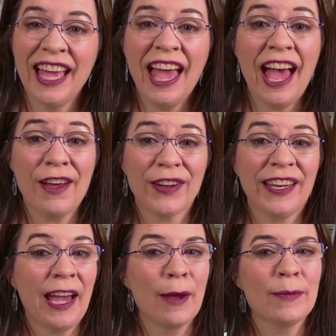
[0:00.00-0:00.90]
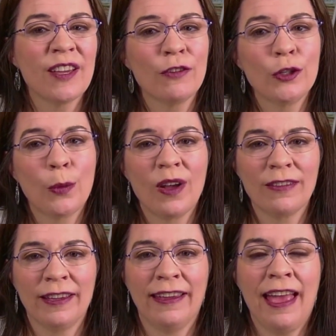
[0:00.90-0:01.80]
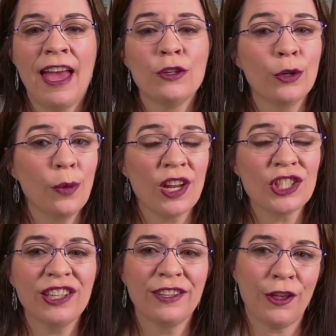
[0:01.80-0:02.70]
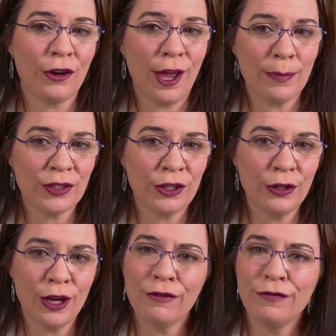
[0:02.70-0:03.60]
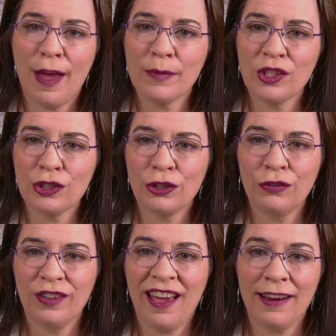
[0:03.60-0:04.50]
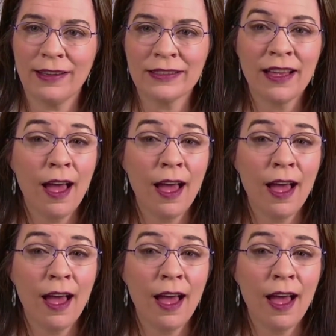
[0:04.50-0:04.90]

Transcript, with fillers: Howdy, I'm Devon Noel Lee, and you're watching another episode of Family History Fanatics.